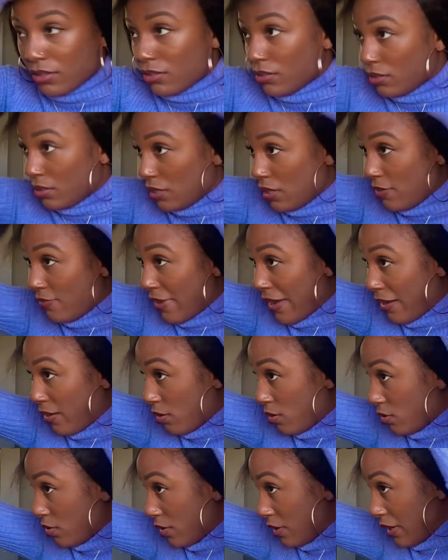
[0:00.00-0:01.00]
leave
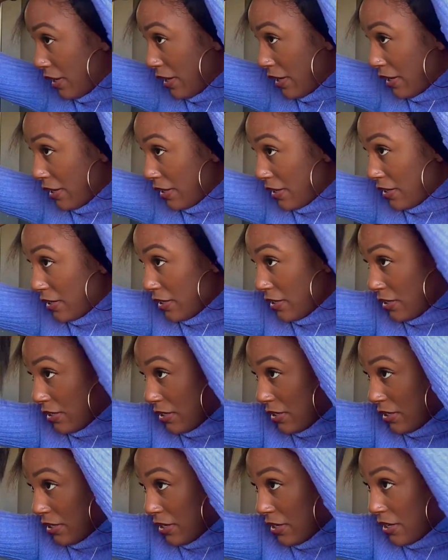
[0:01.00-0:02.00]
out and
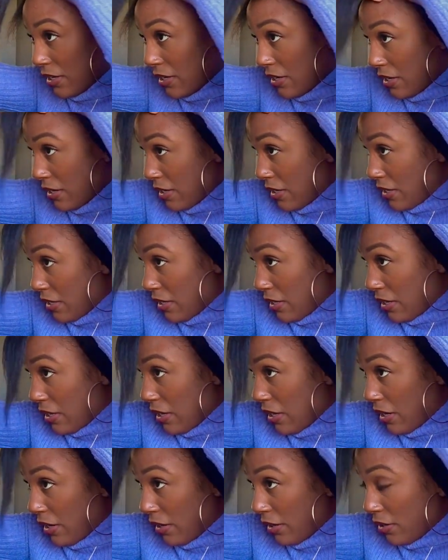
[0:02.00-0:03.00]

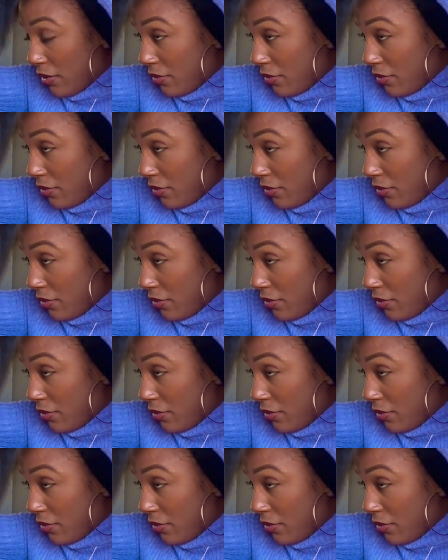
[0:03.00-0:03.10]
yeah.